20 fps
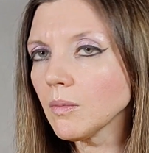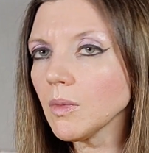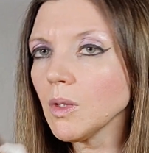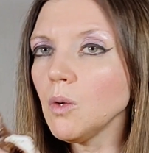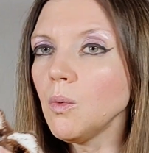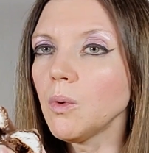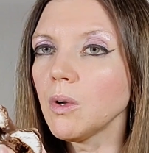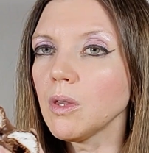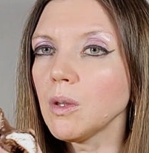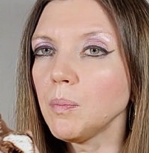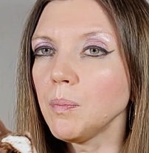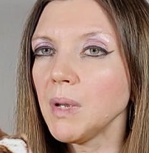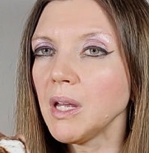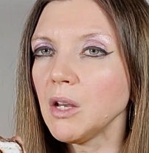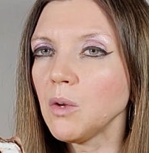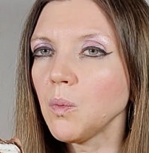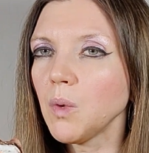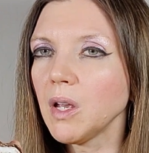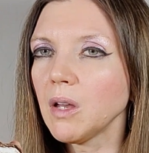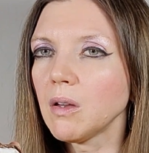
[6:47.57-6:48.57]
Where the
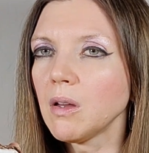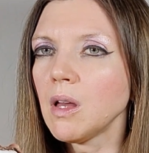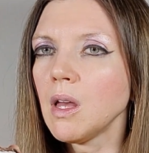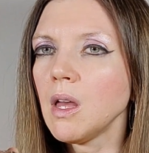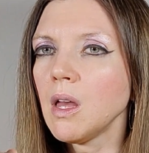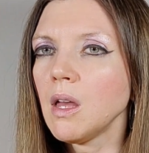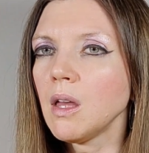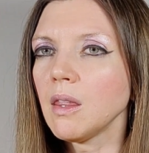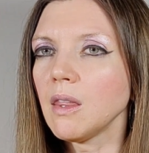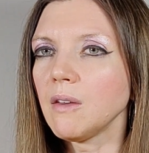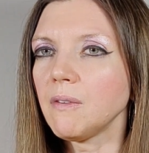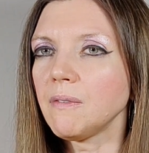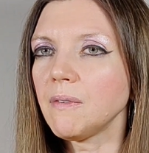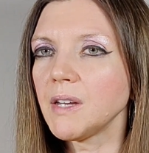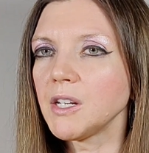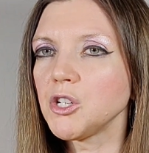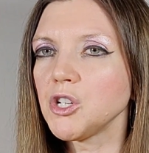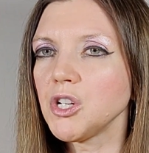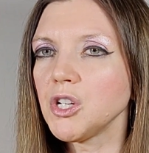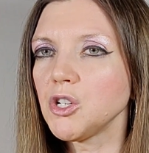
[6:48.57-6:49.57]
Pinwheel, the
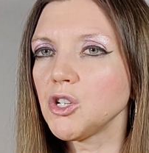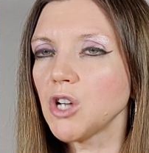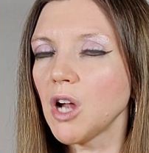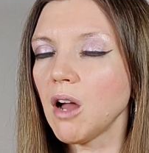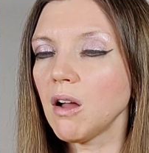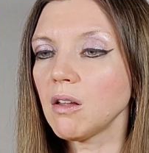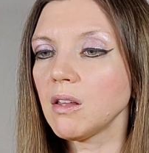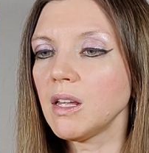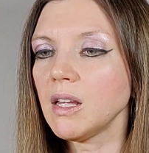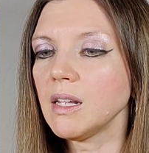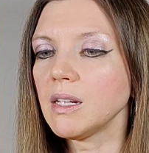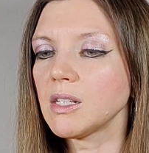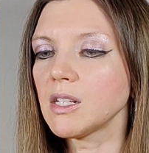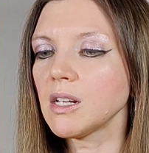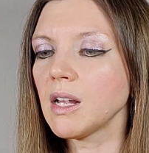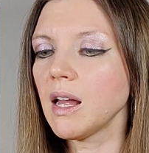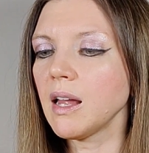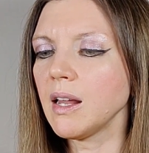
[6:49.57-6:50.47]
fudgy chocolate,